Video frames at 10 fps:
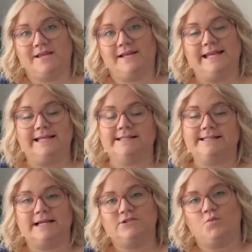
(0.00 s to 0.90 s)
needle
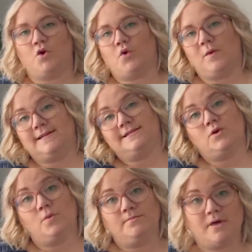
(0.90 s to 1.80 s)
size to work with
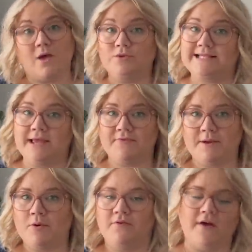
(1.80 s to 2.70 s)
so I would say
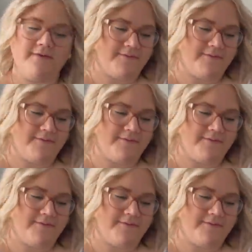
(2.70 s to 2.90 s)
3.5